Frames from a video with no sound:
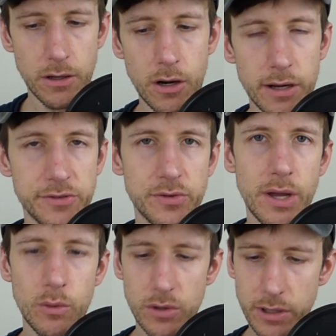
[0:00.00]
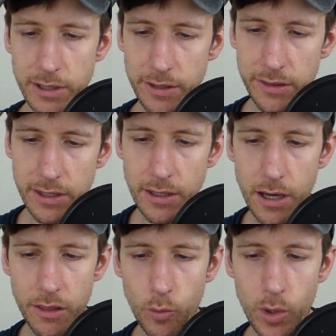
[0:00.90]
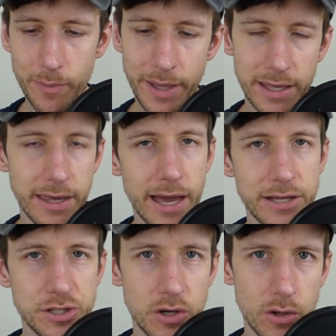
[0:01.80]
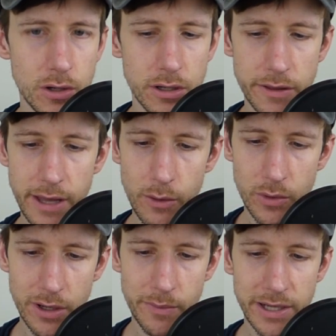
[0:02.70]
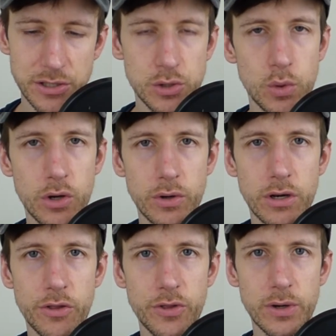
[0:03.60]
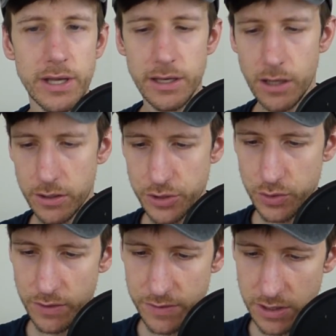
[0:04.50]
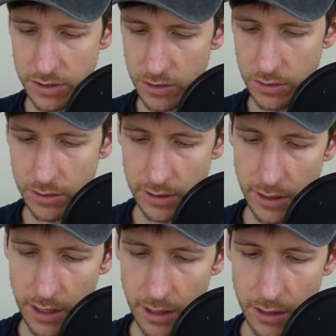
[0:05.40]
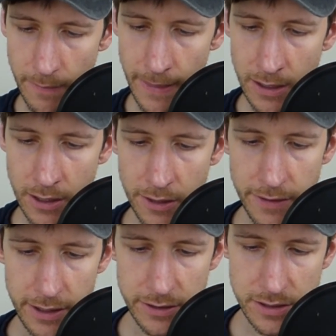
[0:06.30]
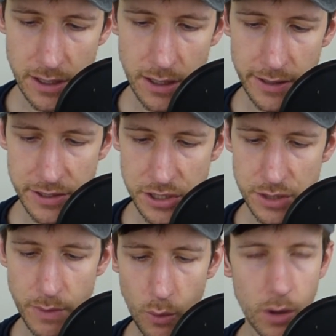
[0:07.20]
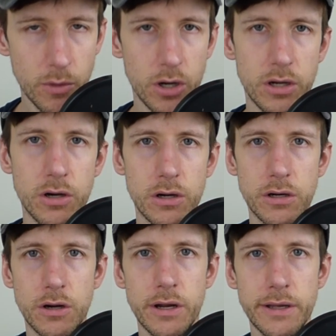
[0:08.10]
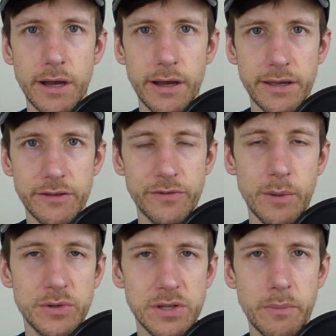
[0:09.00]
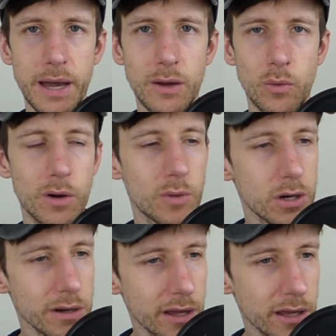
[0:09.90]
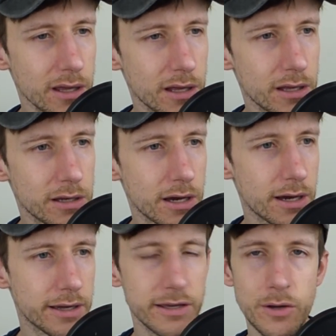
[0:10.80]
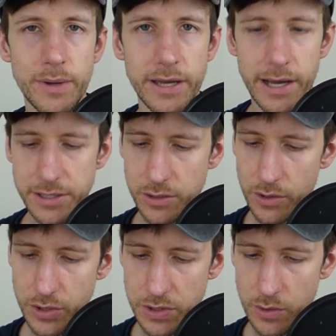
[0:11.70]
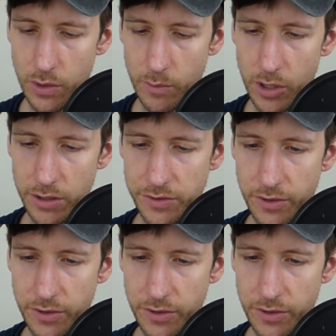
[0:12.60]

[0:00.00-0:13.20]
All right, so now we're looking at the OnePay Cash card. That one I'm at $238.12 currently, and that's just my Walmart card. All right, I get 5% back at Walmart, and I get all my gas and groceries at Walmart.